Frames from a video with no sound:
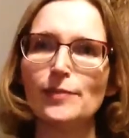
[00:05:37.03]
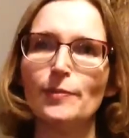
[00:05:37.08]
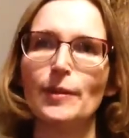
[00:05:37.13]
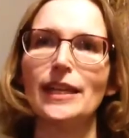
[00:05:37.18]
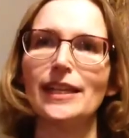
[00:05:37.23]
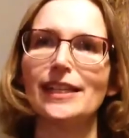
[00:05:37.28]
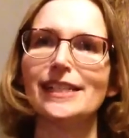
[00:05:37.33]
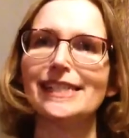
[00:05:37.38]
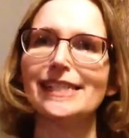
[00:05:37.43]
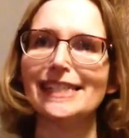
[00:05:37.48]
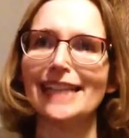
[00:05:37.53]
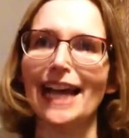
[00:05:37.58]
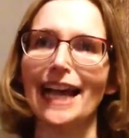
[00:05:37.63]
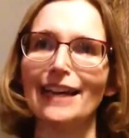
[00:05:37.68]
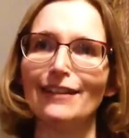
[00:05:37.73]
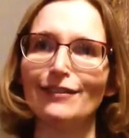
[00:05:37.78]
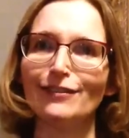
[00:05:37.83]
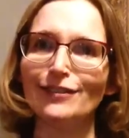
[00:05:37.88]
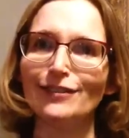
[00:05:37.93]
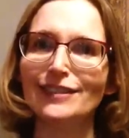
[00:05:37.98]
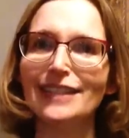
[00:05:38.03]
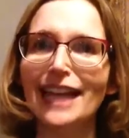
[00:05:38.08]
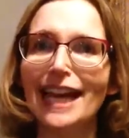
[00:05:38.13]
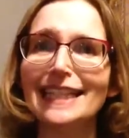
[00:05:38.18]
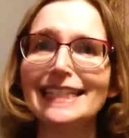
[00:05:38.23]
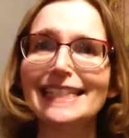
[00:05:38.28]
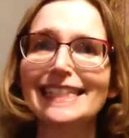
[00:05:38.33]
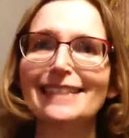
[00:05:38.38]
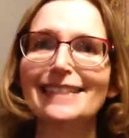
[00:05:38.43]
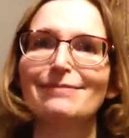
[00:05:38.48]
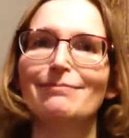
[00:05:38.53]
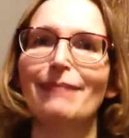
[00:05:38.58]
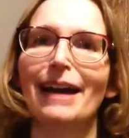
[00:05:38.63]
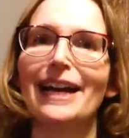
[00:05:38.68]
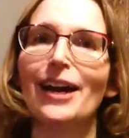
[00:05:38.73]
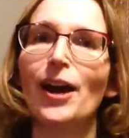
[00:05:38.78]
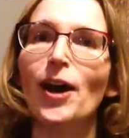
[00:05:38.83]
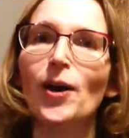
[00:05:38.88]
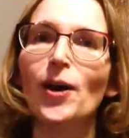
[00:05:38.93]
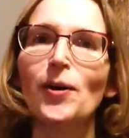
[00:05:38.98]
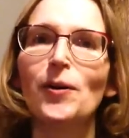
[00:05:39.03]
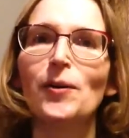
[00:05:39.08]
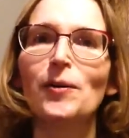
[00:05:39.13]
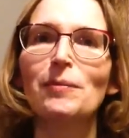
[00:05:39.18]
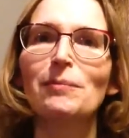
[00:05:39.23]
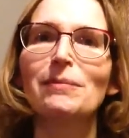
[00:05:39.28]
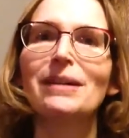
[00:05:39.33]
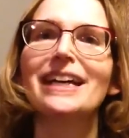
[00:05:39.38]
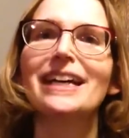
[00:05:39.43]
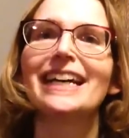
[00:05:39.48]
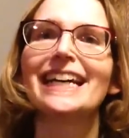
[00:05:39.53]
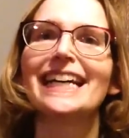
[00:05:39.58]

because I have let my home